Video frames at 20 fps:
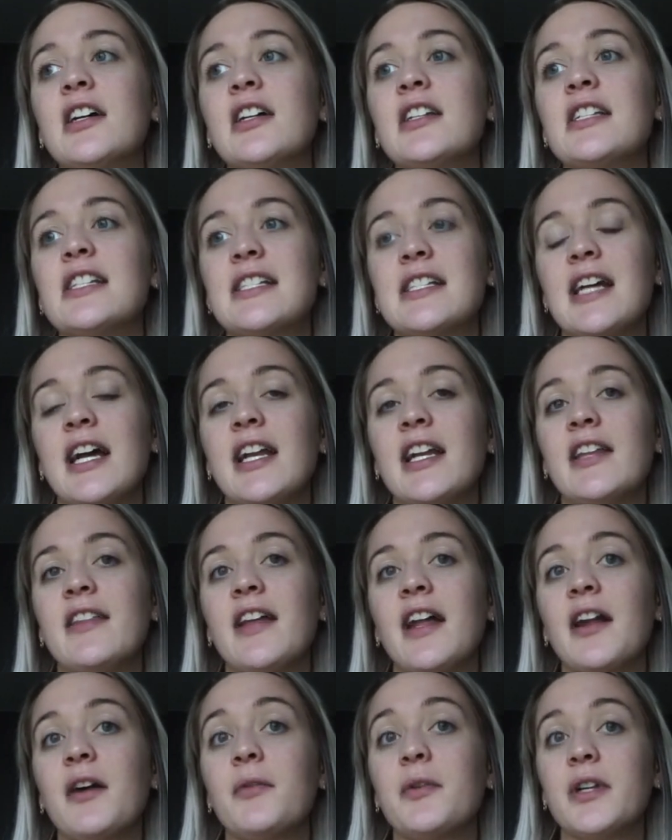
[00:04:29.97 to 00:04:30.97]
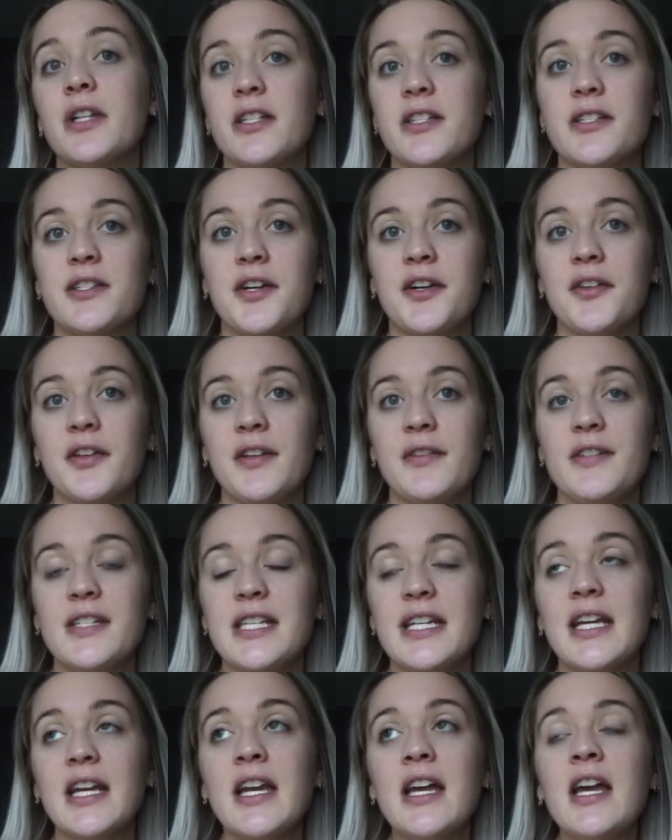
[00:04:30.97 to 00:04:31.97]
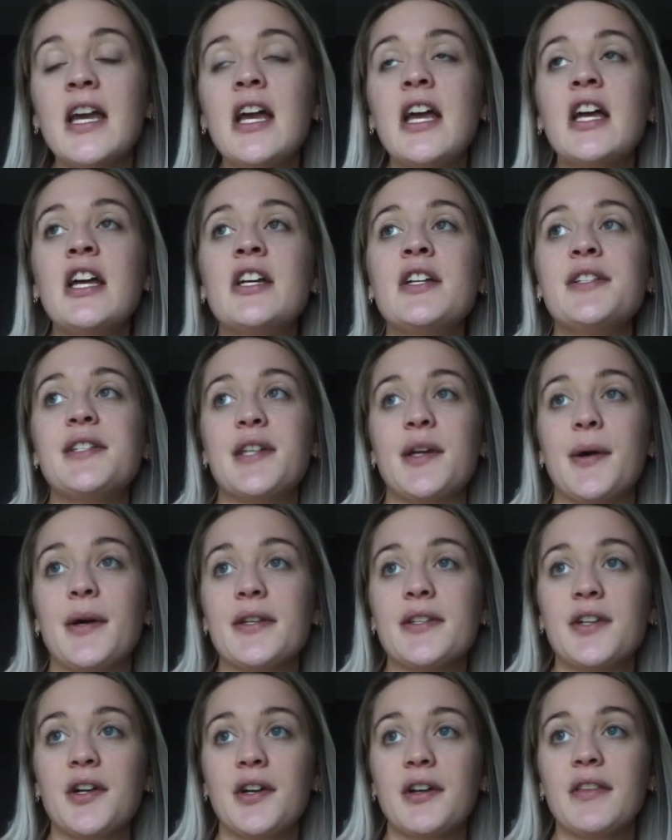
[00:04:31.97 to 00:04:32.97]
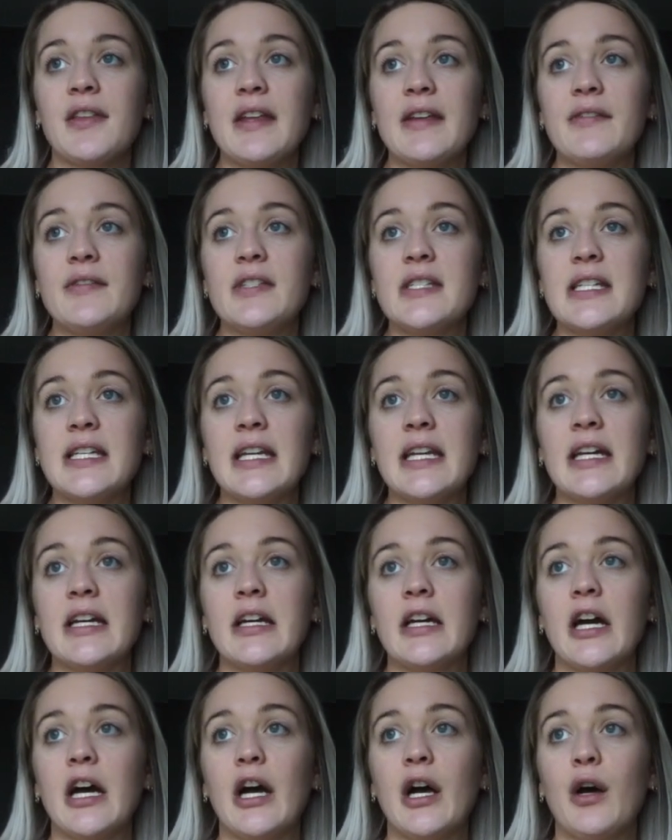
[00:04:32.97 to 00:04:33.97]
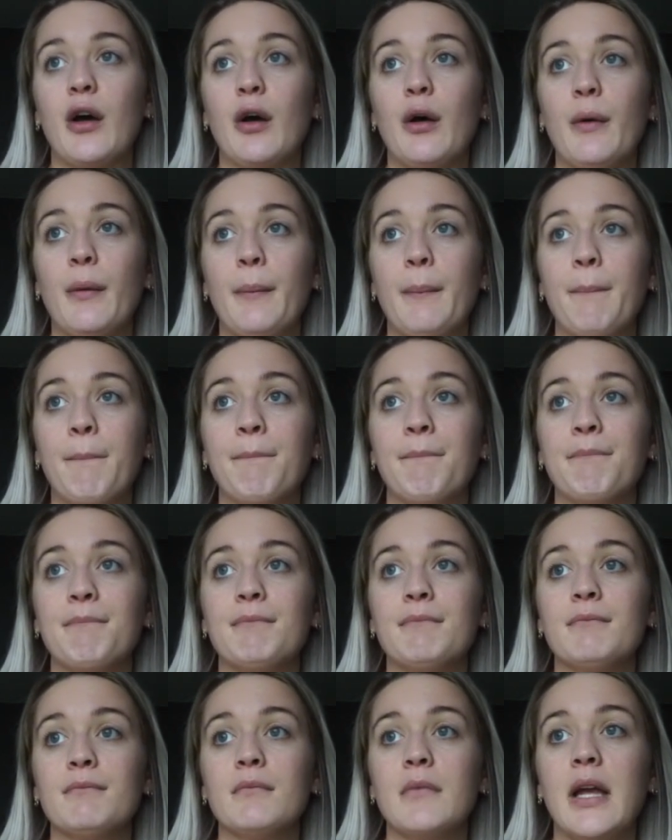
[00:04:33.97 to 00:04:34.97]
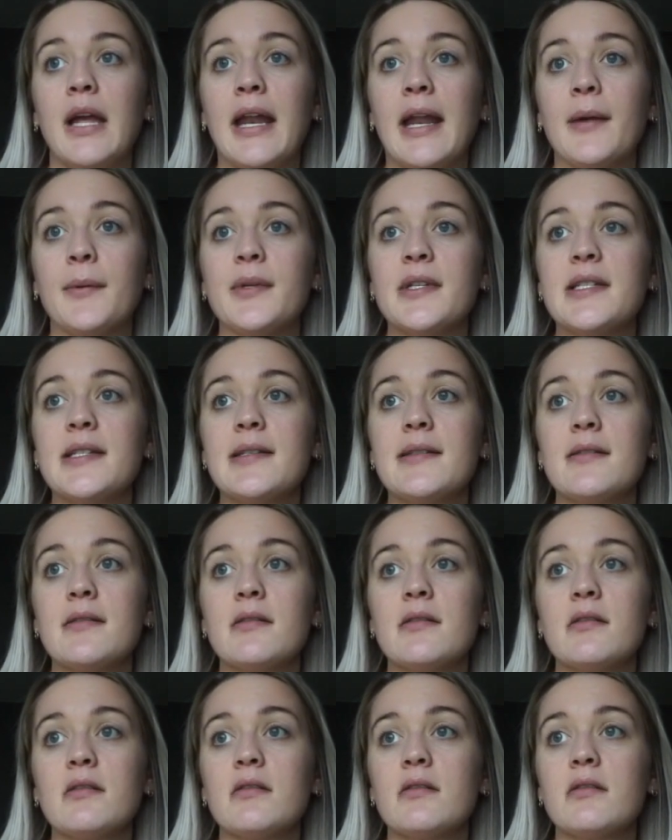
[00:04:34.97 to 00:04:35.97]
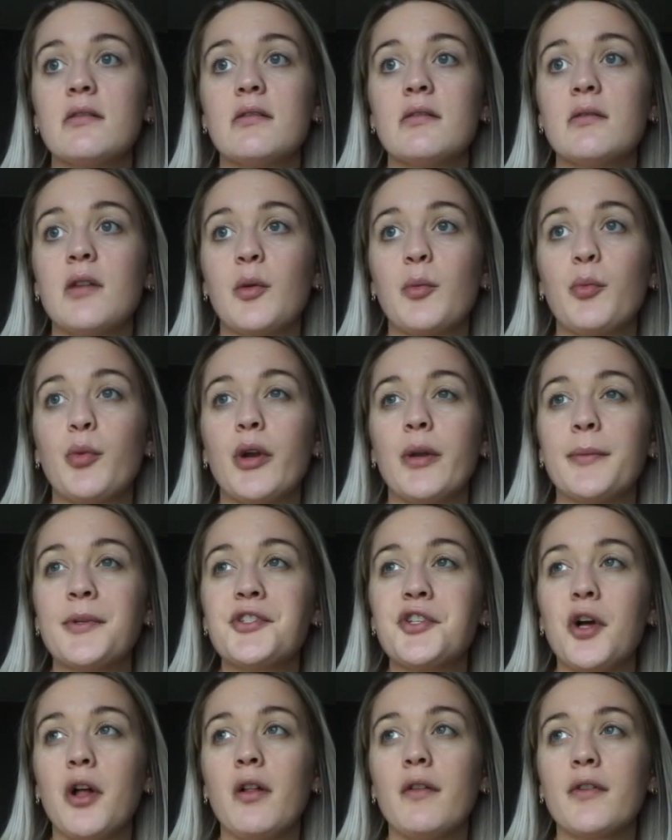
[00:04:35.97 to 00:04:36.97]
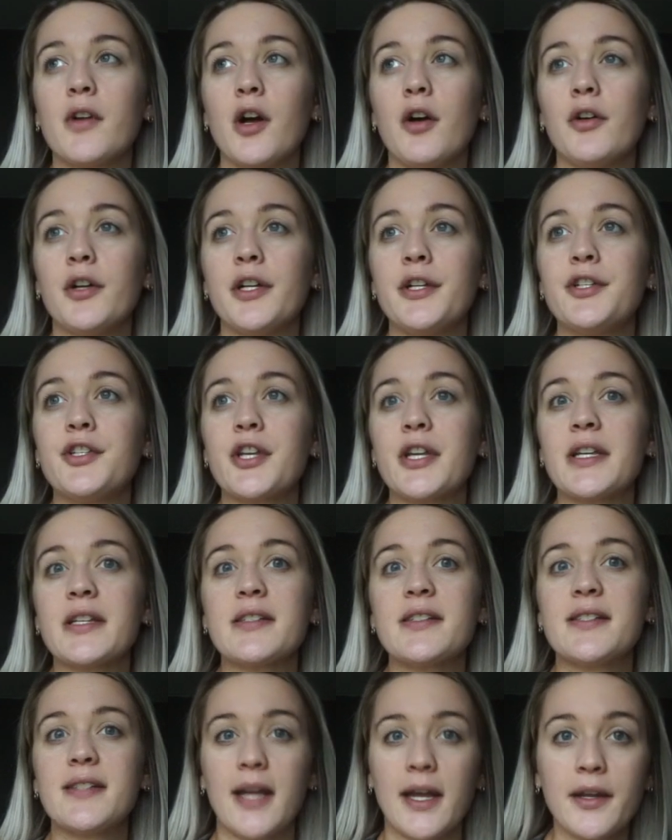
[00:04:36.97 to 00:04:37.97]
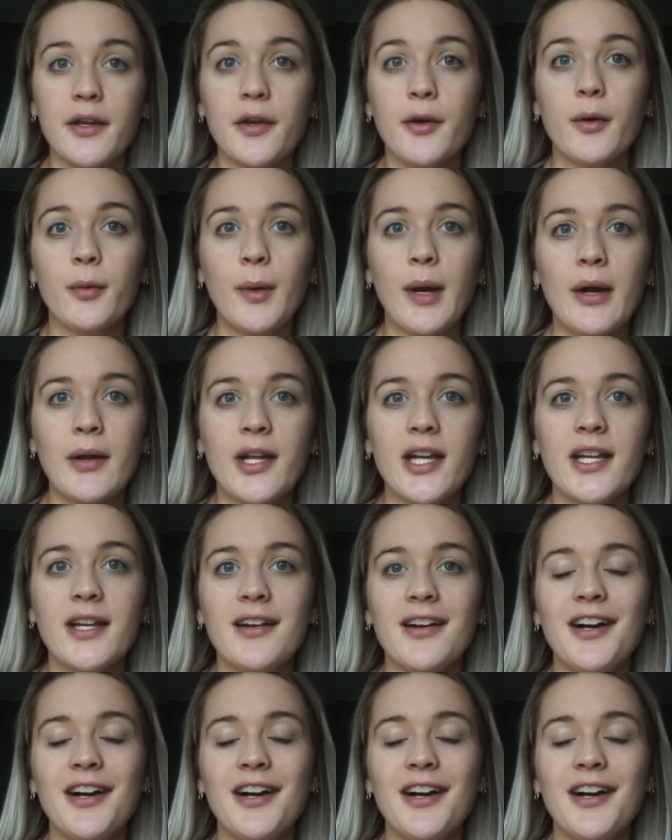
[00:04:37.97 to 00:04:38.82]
decided that I wanted to start lifting. So I started lifting, and I was pretty much all of college like a psycho about it.